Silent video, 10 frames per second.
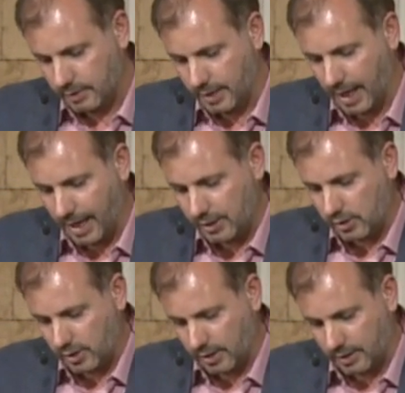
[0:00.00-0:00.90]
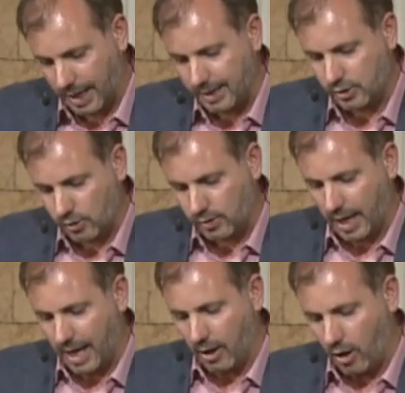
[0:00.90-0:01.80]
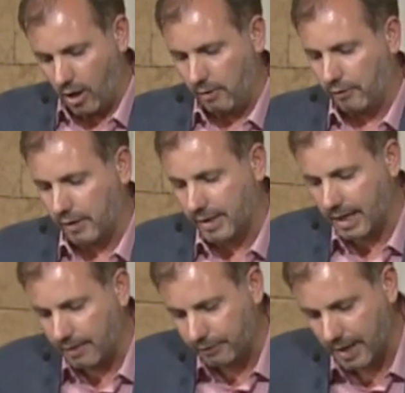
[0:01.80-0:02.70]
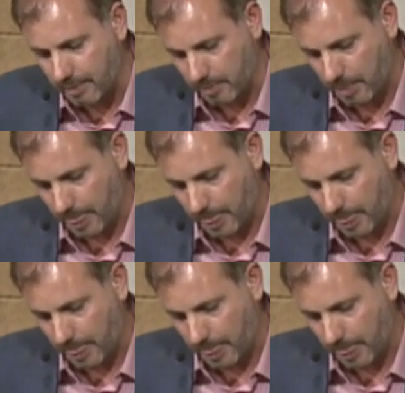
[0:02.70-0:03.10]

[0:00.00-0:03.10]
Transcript: that I should at all forgive them.